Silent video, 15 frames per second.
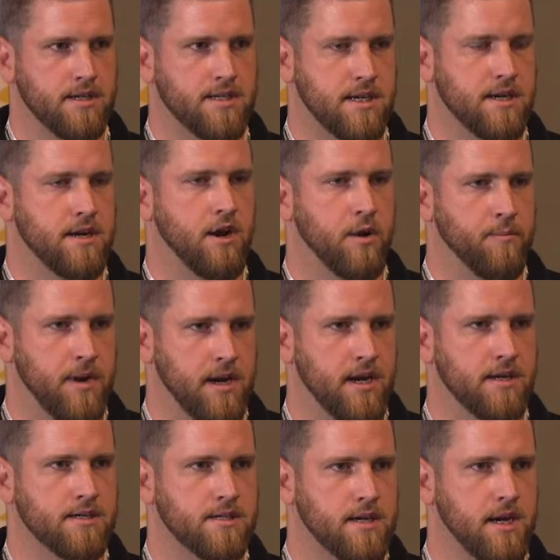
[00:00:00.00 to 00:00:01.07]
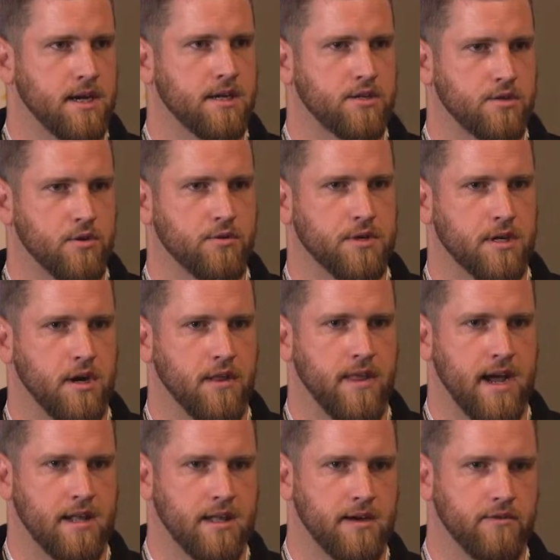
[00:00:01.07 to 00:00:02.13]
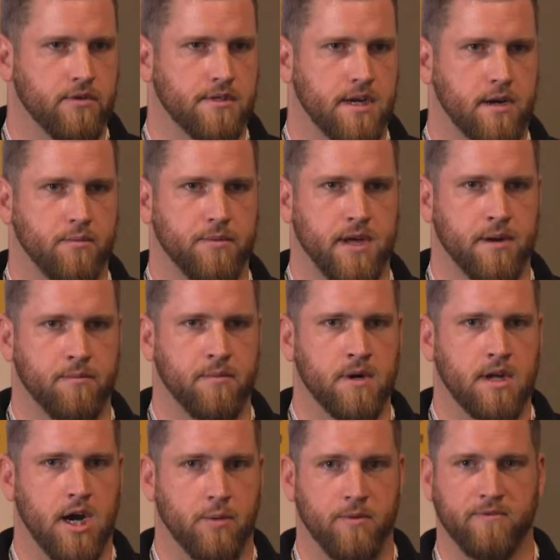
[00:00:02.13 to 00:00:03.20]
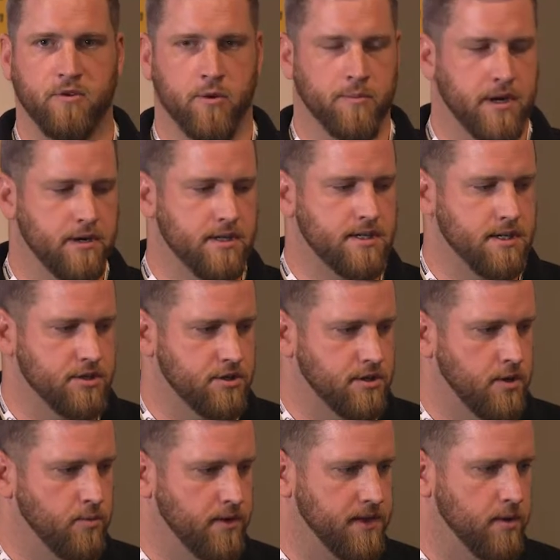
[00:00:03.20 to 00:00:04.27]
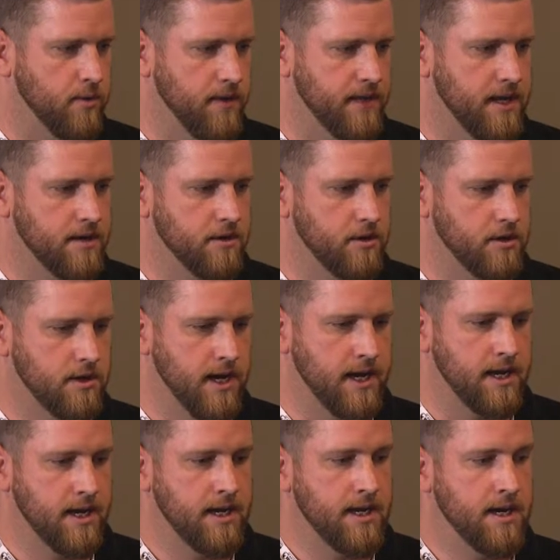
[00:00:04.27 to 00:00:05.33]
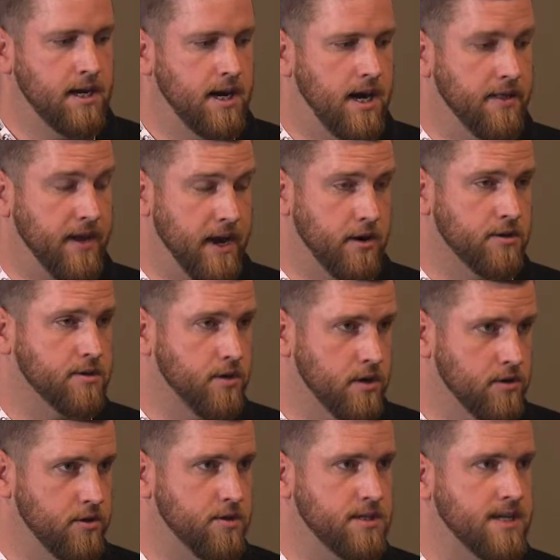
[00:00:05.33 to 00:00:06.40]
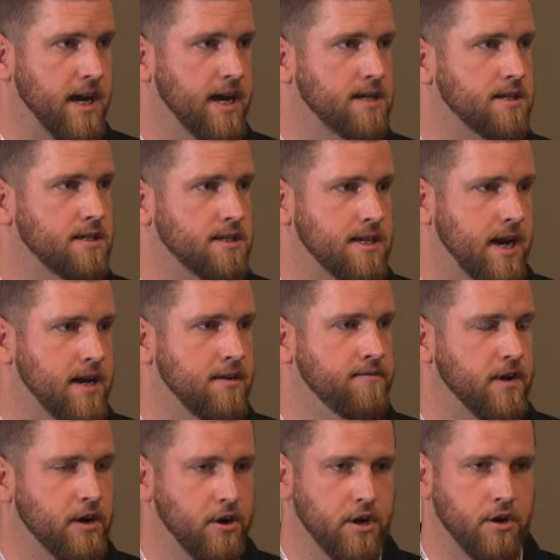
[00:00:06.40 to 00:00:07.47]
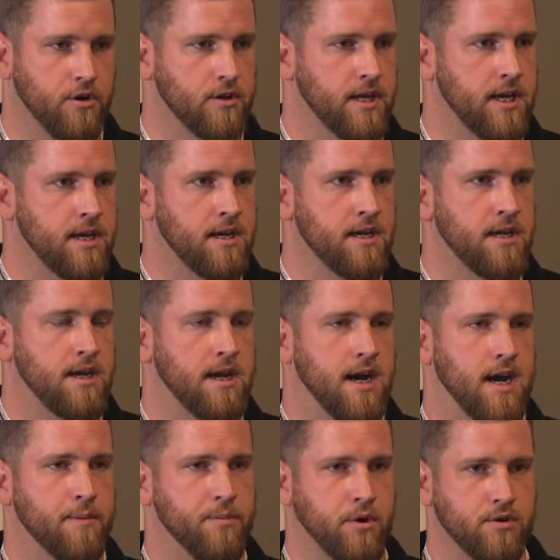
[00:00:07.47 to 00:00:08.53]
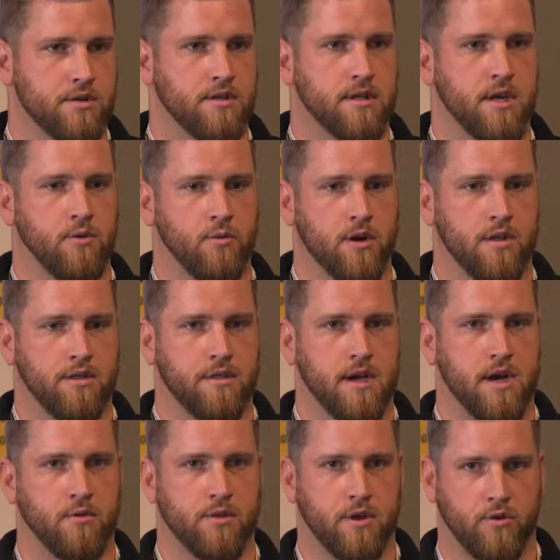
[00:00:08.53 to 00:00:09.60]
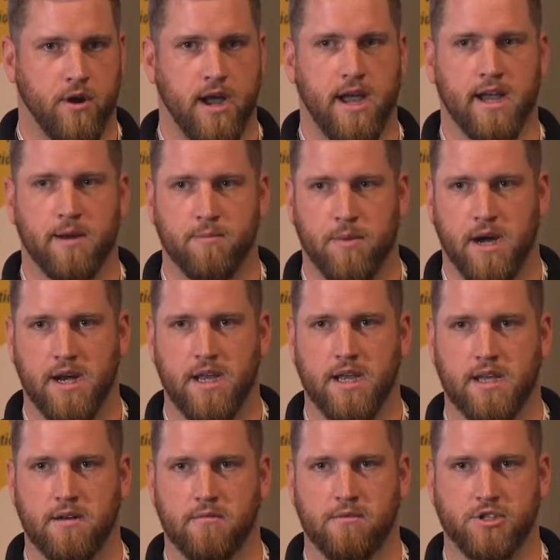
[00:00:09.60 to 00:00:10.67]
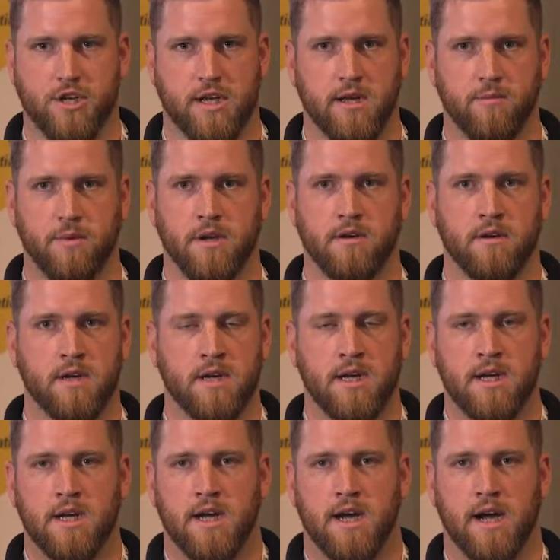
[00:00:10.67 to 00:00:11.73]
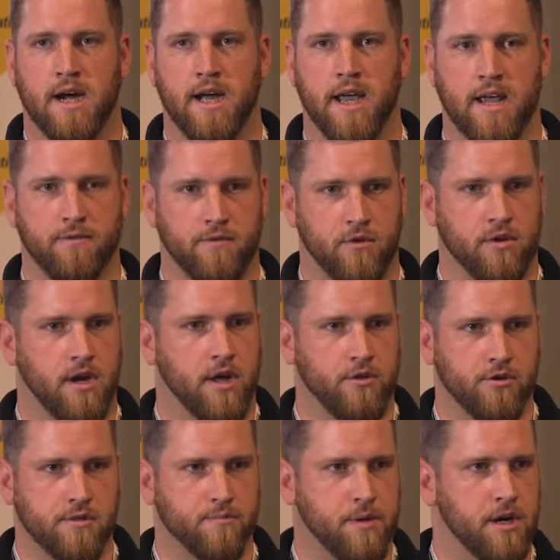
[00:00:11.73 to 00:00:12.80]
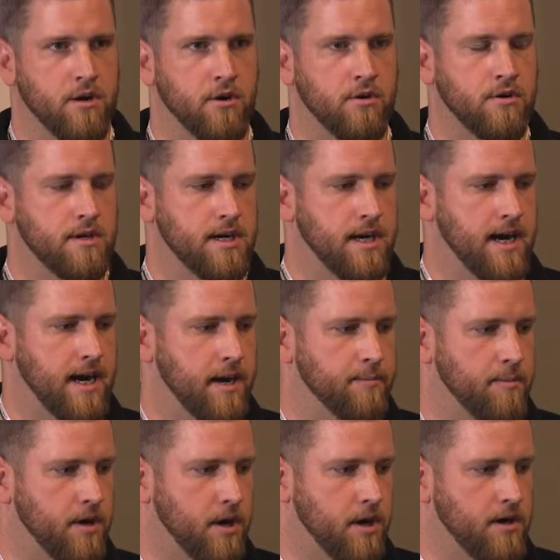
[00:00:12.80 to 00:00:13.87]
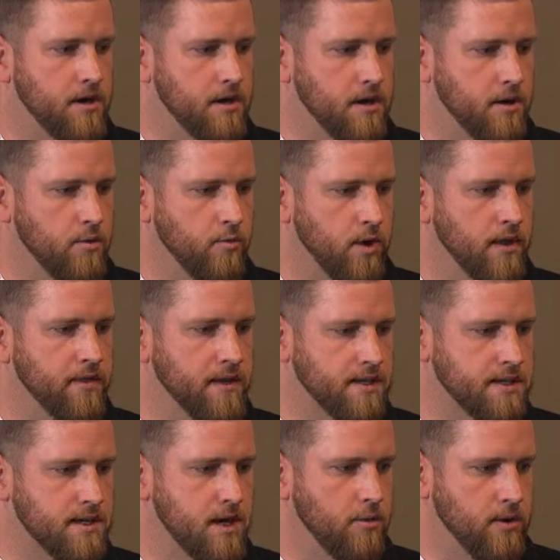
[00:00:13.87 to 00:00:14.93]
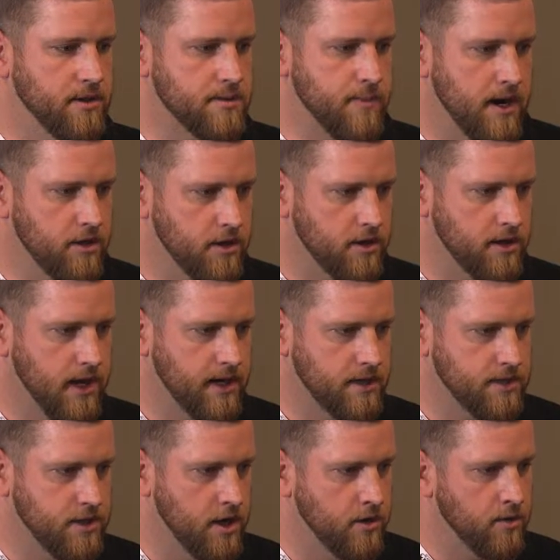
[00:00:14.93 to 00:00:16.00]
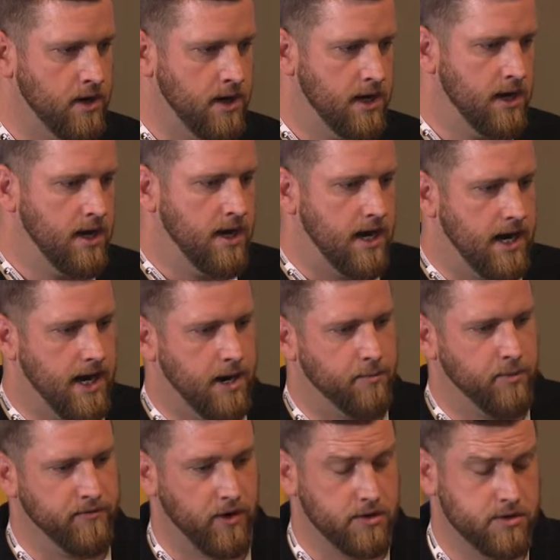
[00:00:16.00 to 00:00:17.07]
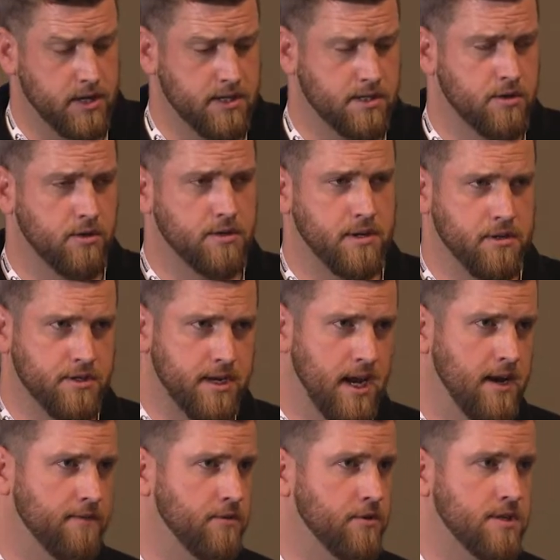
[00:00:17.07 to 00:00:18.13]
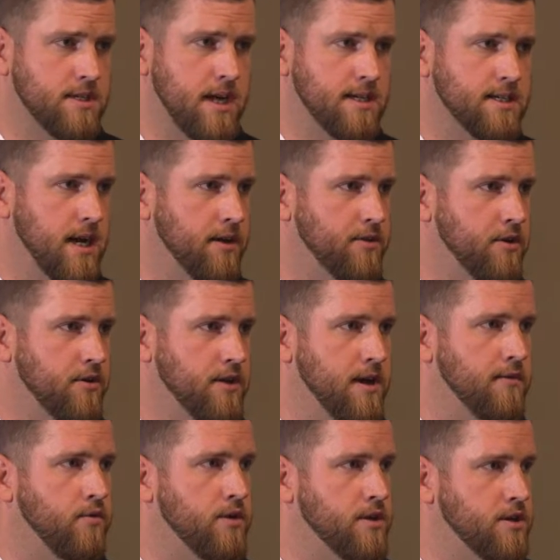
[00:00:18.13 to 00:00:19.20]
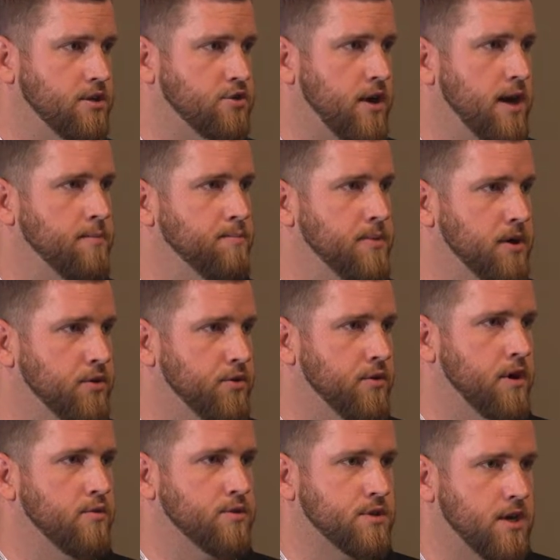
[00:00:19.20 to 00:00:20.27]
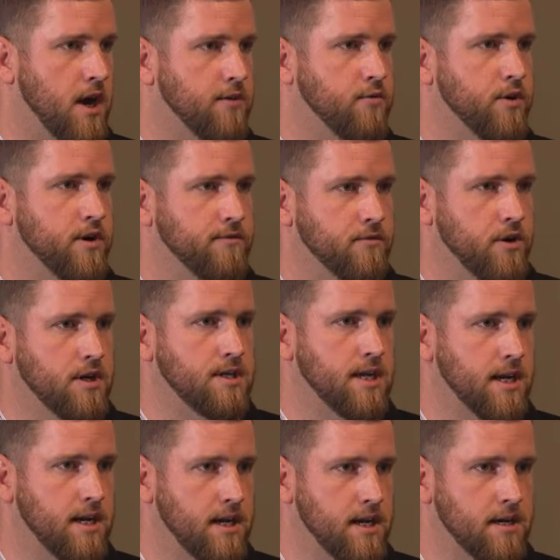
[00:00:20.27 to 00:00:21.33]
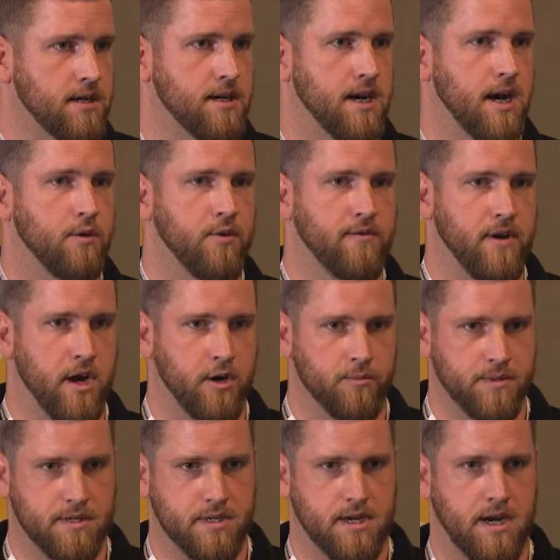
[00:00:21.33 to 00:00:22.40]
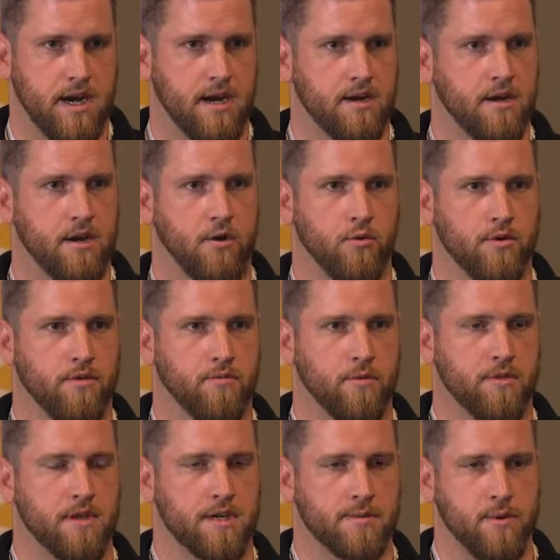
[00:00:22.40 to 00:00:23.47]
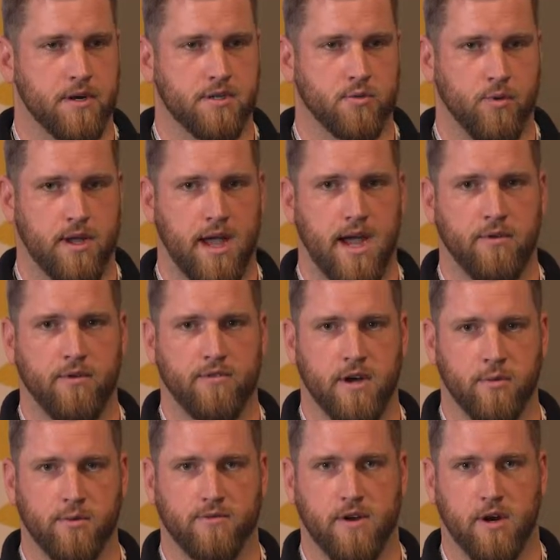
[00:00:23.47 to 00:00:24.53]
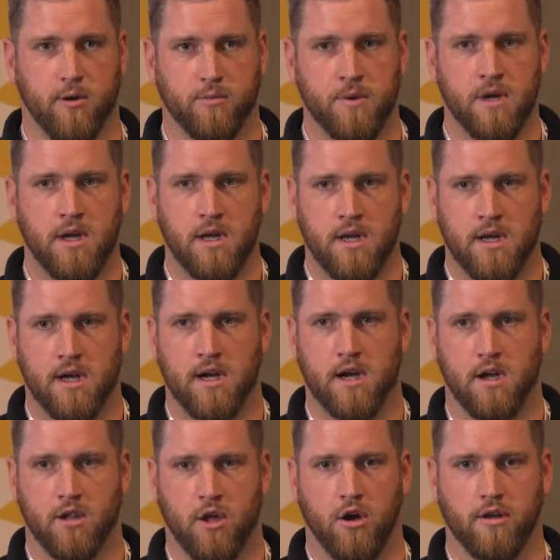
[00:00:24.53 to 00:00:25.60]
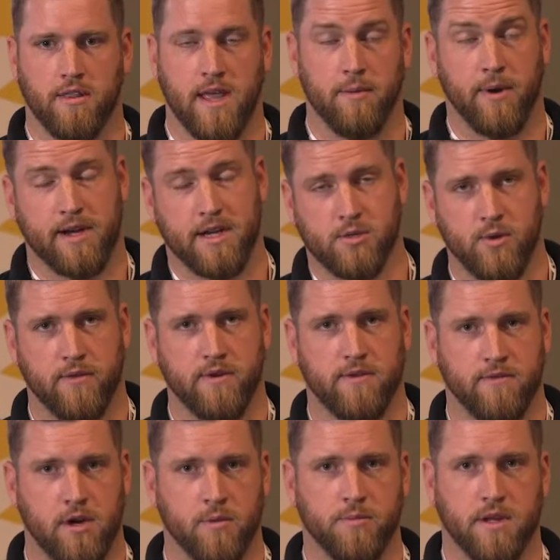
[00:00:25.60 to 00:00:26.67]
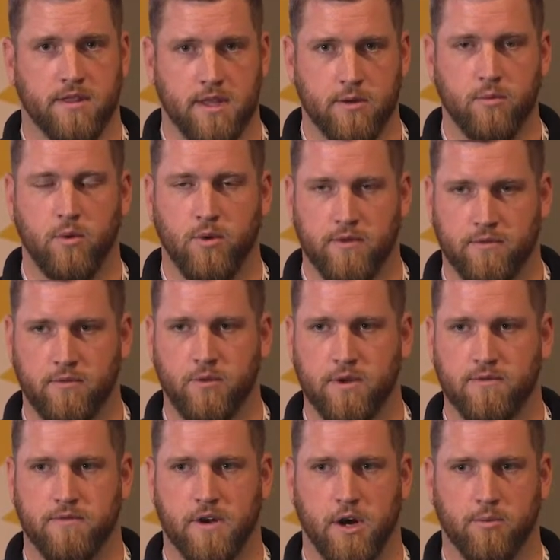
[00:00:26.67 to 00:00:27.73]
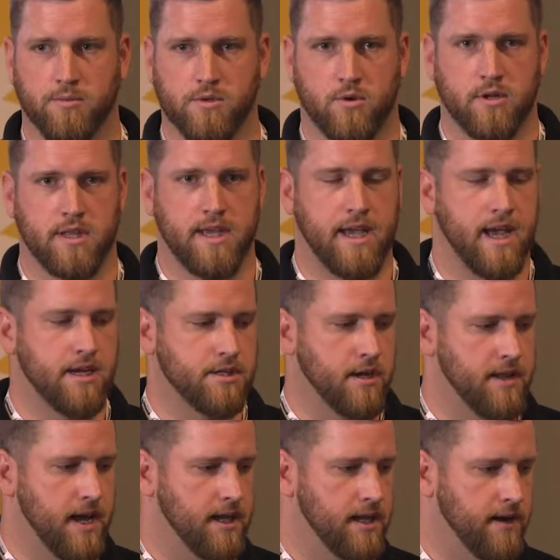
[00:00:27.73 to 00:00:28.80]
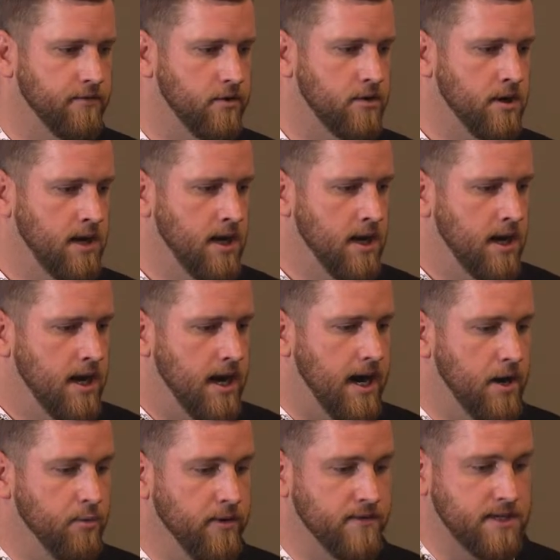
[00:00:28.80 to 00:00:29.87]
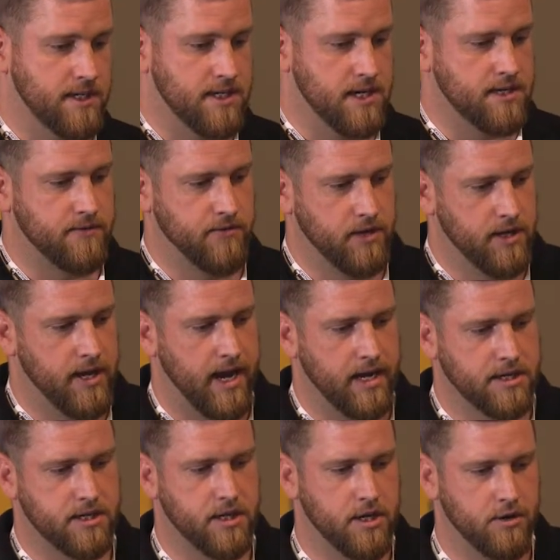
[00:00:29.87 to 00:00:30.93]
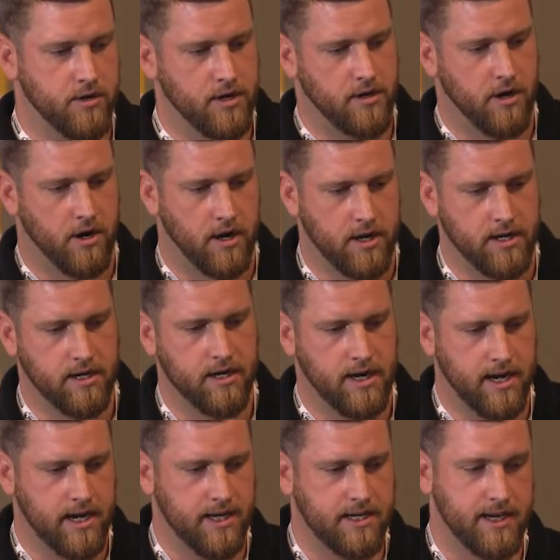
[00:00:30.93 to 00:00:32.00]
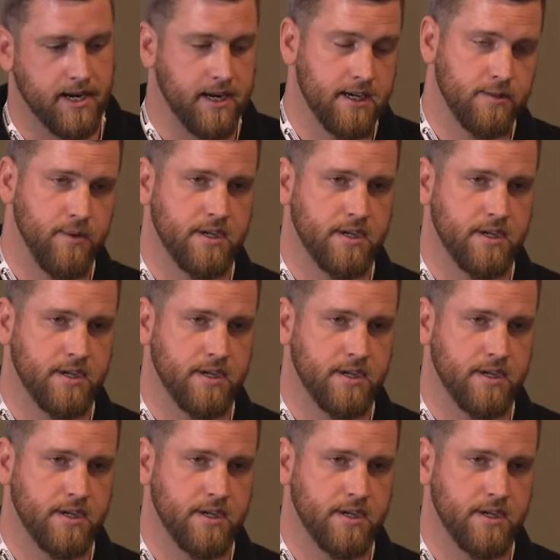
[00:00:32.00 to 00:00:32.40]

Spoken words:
sitting in on meetings, consulting on that level to help inform their decisions on what they want that to look like. That also includes Texas. Sat in very early, personally with Craig and Buddy and Jim and a handful of others, Bill, on what this might look like. So we've also consulted. There's a handful of states out there that have wanted to try and build their own software for e-ticketing. We've helped, with the experience that we have, we've helped develop along them. I guess we haven't developed anything, but we've helped sort of liaise on that level. And we've successfully executed on e-ticketing